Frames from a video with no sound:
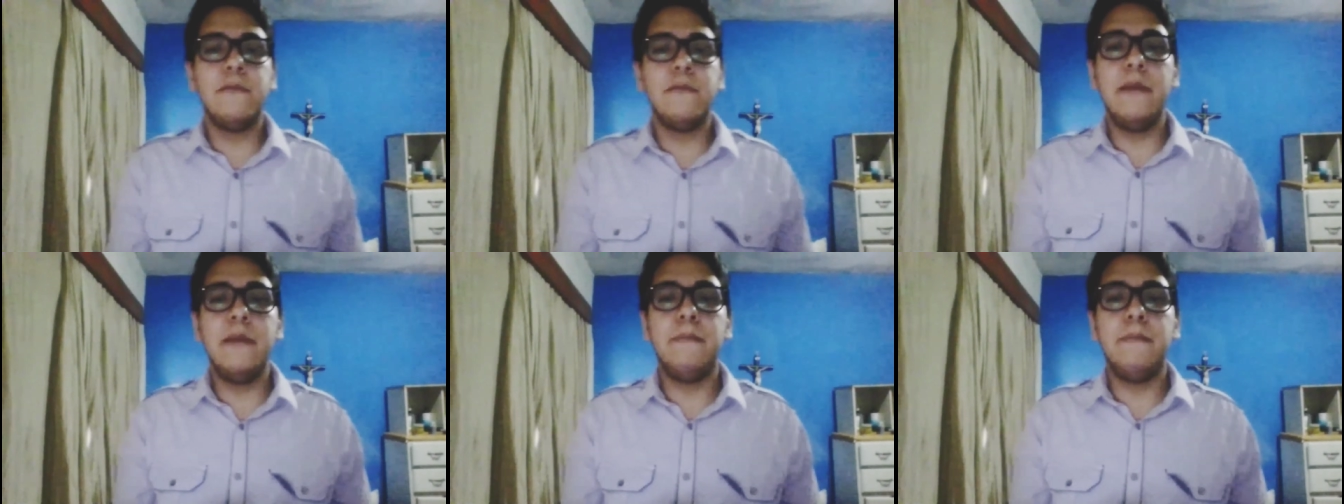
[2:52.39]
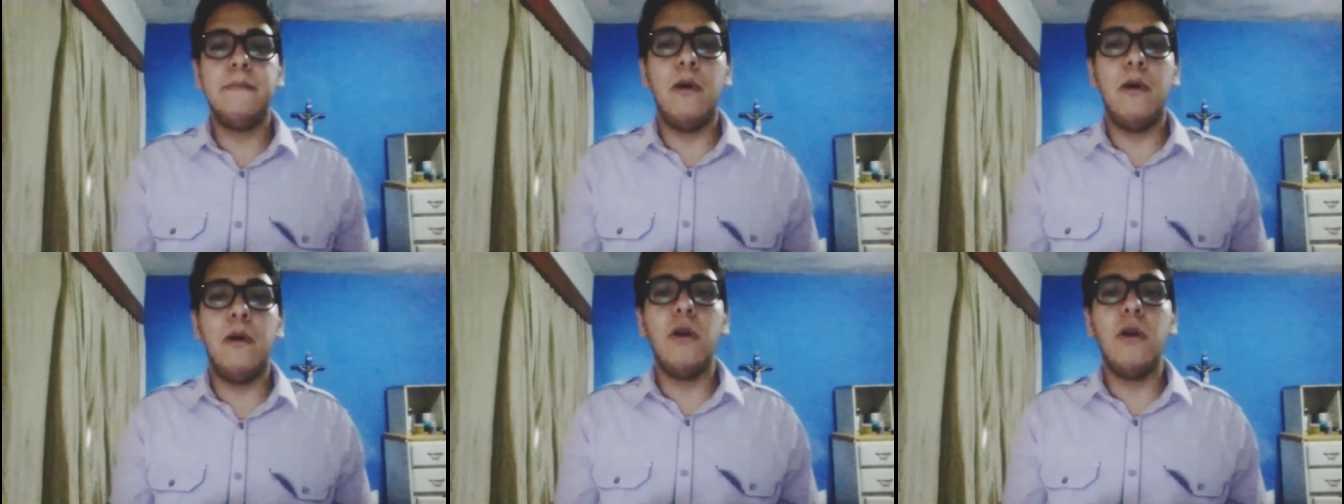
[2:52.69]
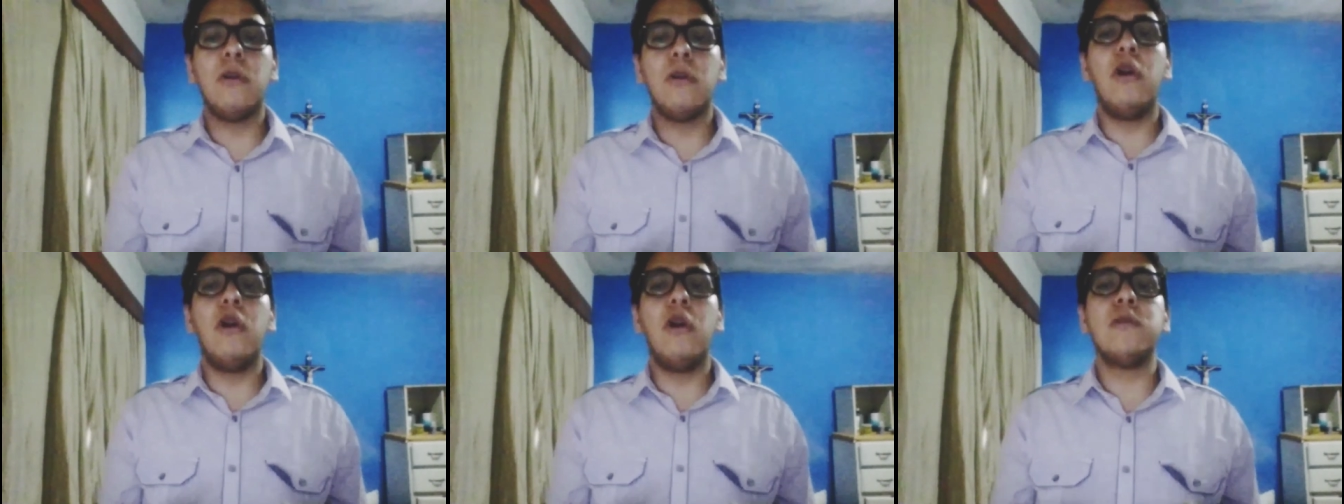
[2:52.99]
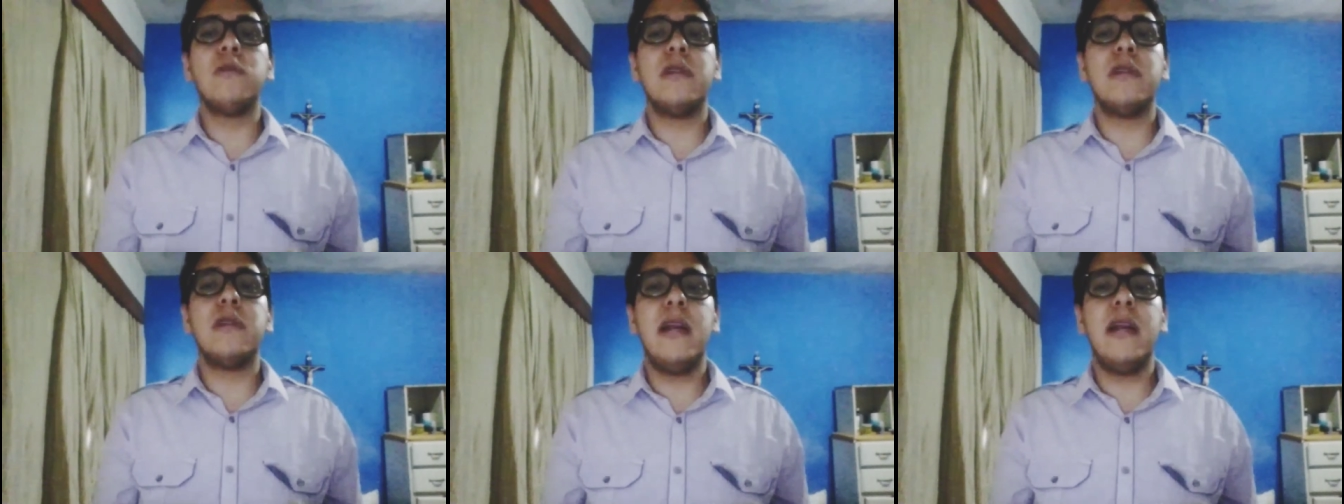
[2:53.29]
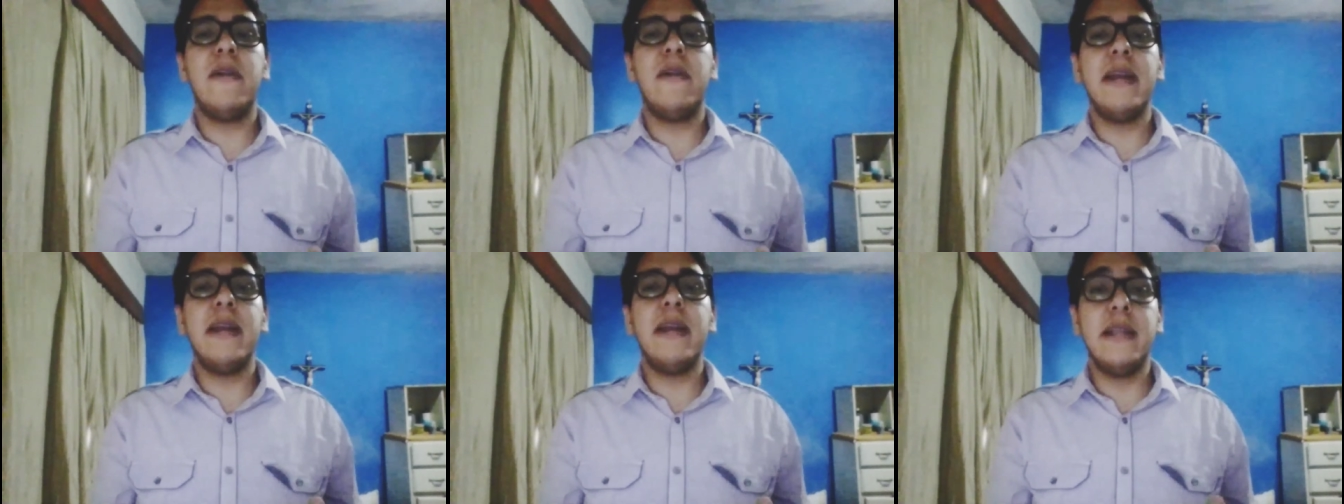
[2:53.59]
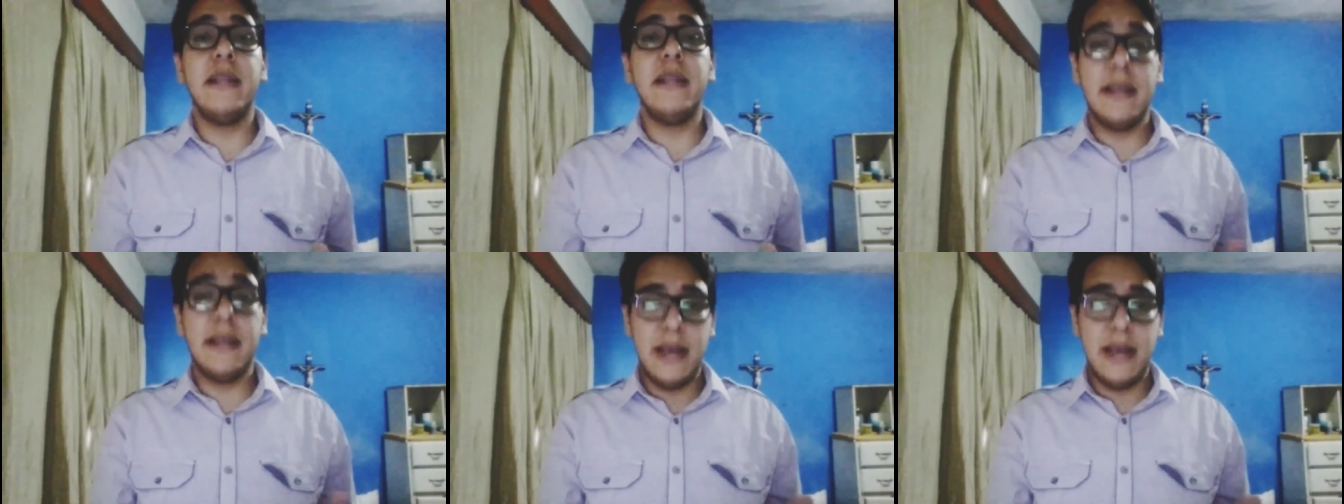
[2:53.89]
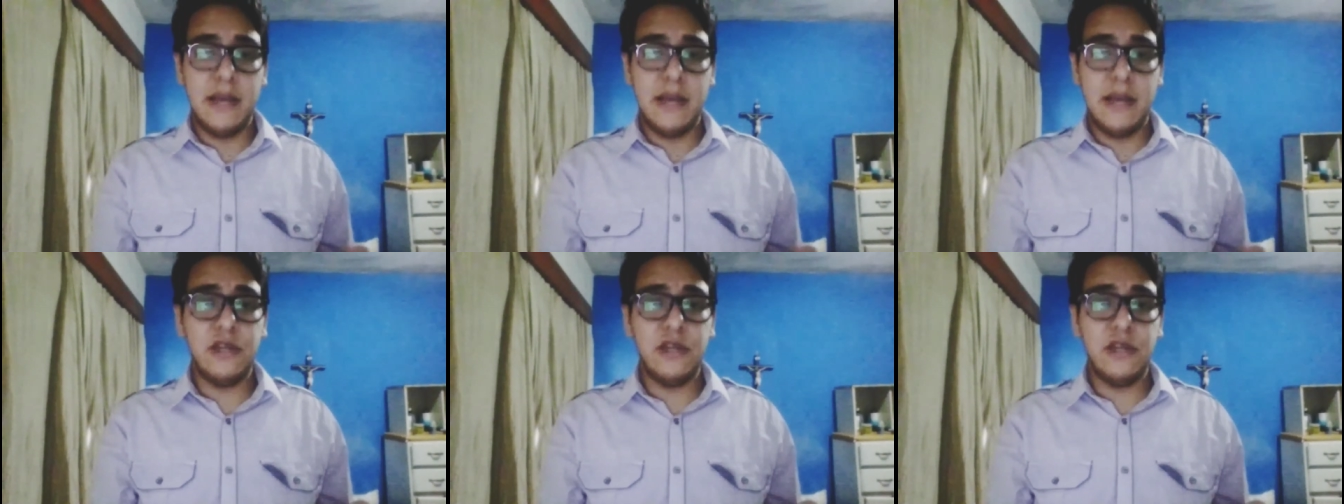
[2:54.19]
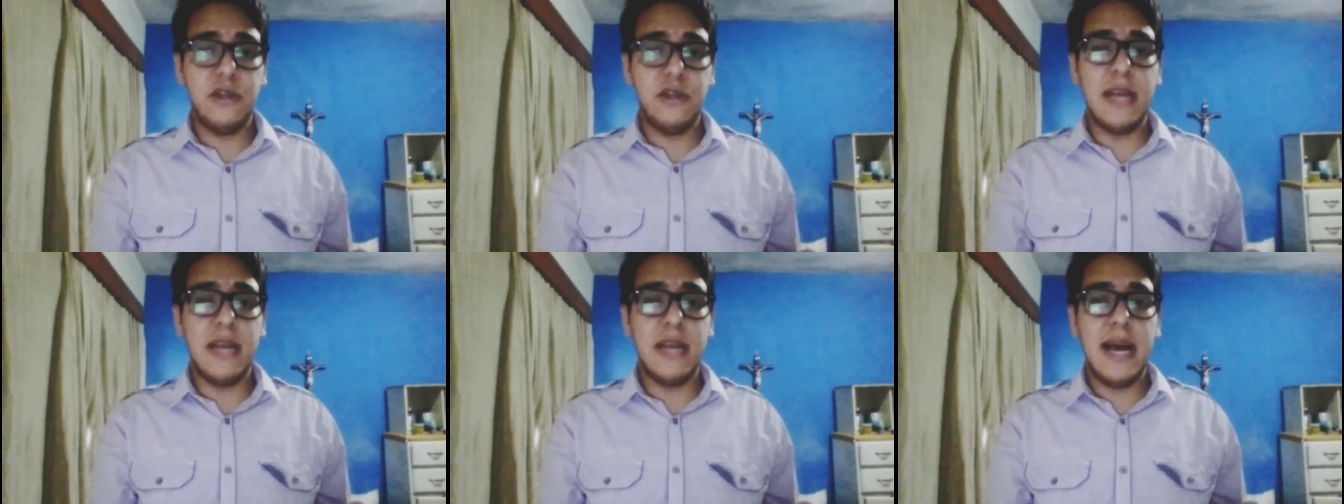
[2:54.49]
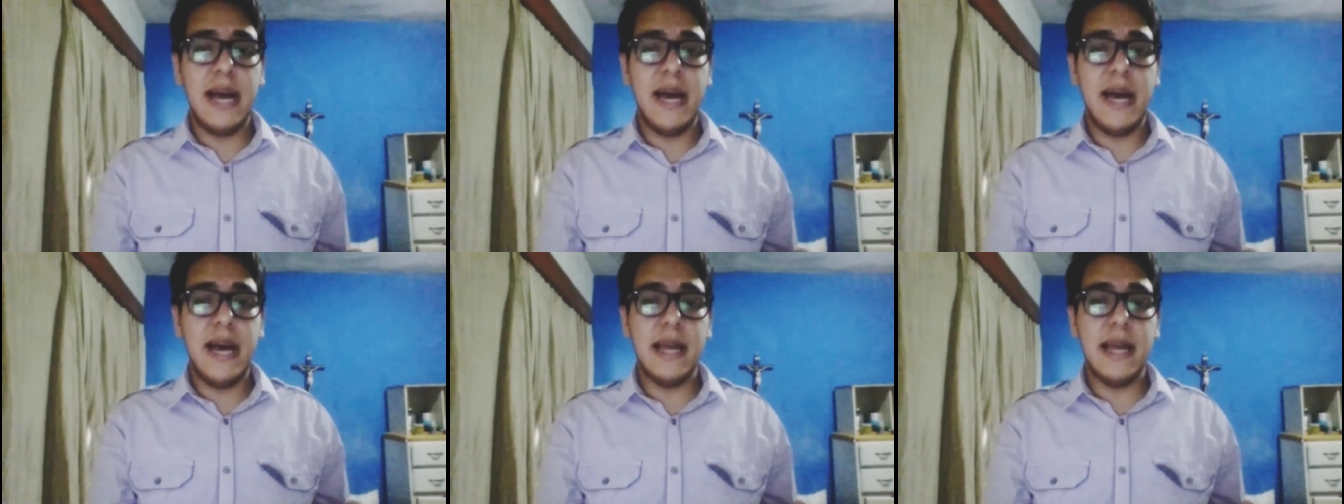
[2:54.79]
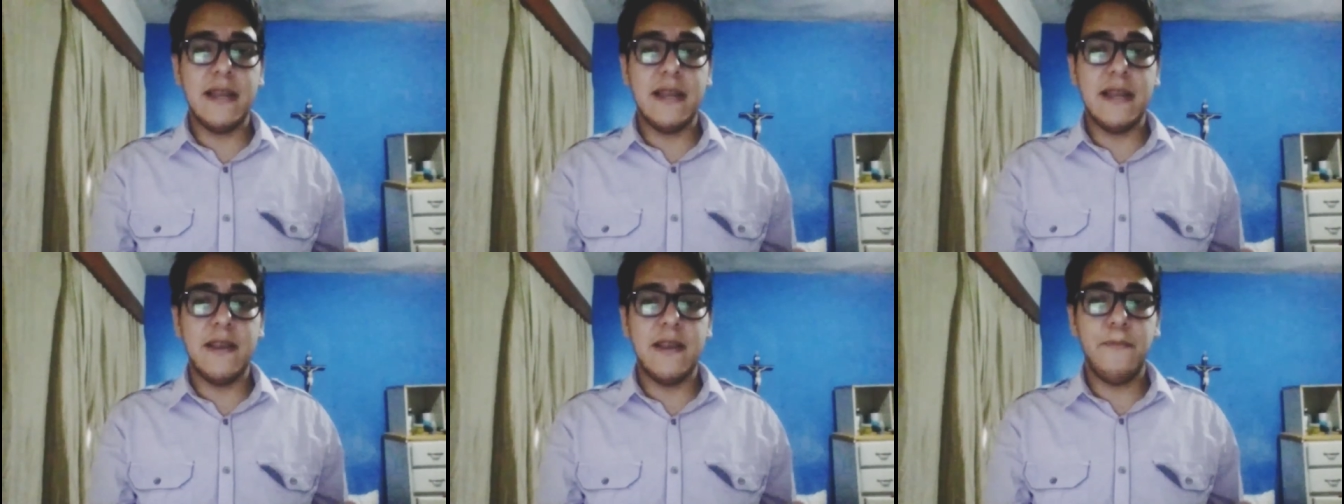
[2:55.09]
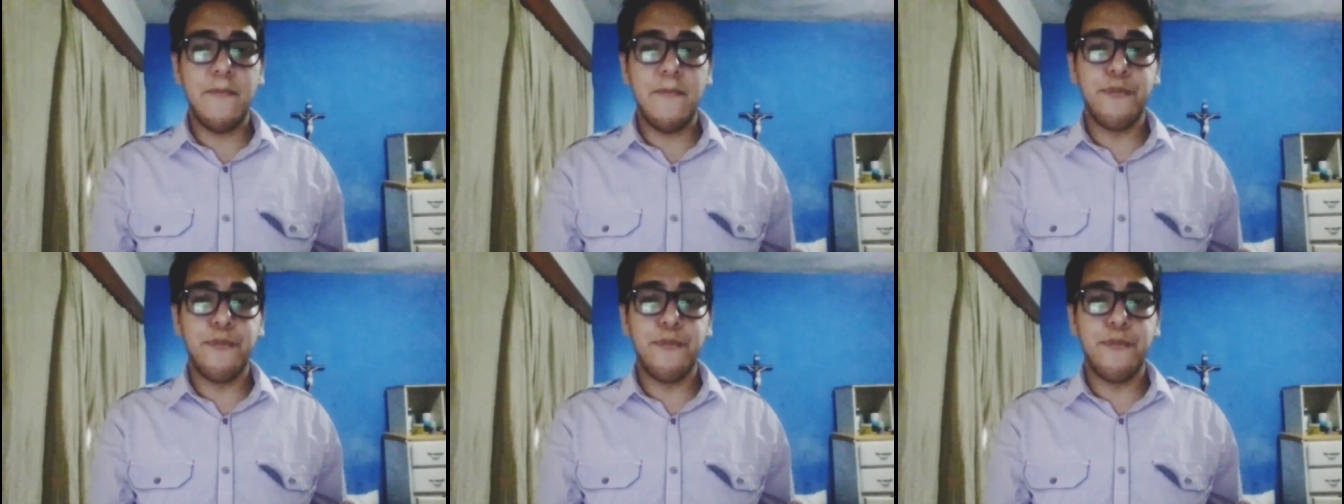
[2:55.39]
people closer indication that